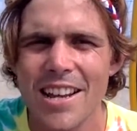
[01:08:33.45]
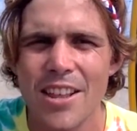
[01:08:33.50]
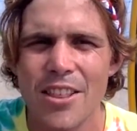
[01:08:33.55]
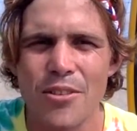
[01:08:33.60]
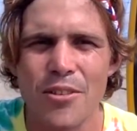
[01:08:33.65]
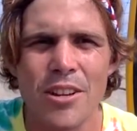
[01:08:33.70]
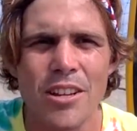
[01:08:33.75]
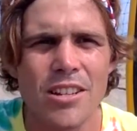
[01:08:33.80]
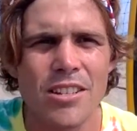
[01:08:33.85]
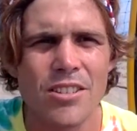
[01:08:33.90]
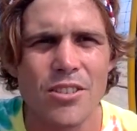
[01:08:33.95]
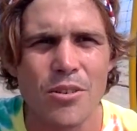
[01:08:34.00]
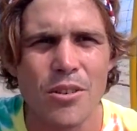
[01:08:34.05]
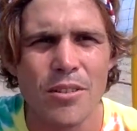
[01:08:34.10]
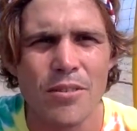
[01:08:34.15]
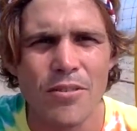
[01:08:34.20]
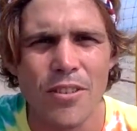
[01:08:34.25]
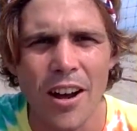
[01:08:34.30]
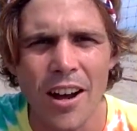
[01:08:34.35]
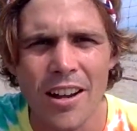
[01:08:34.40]
Doreen
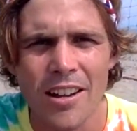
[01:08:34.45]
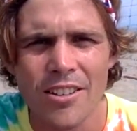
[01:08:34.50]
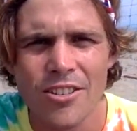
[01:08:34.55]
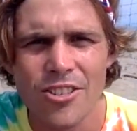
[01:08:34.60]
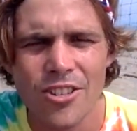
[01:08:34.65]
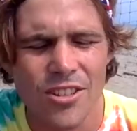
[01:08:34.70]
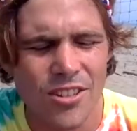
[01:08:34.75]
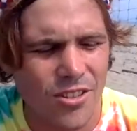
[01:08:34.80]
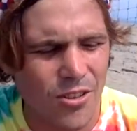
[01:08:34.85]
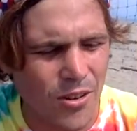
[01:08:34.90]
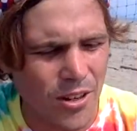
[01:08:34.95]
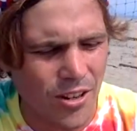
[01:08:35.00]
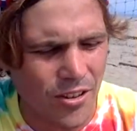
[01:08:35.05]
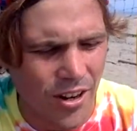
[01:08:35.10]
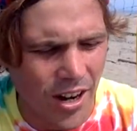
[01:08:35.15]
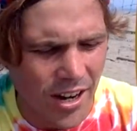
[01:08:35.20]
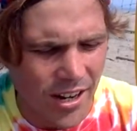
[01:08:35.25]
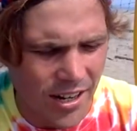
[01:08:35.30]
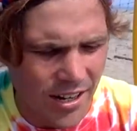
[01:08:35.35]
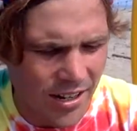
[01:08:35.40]
doing fine. She's doing
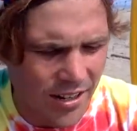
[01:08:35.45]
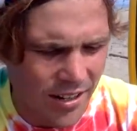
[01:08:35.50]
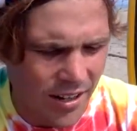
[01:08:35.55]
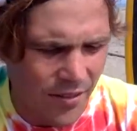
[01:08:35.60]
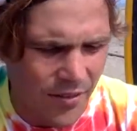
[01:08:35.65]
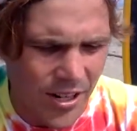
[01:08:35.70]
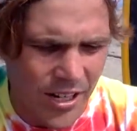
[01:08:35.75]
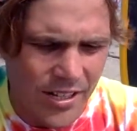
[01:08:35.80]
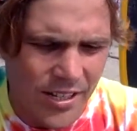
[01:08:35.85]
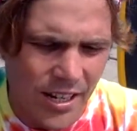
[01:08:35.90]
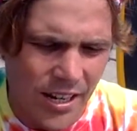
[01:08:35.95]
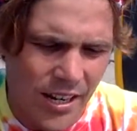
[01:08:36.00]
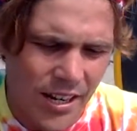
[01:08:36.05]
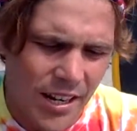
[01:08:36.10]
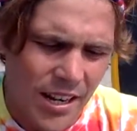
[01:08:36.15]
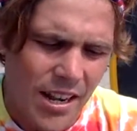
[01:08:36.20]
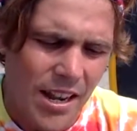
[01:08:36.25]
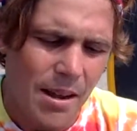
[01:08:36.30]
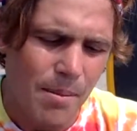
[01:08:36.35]
great in Cavite.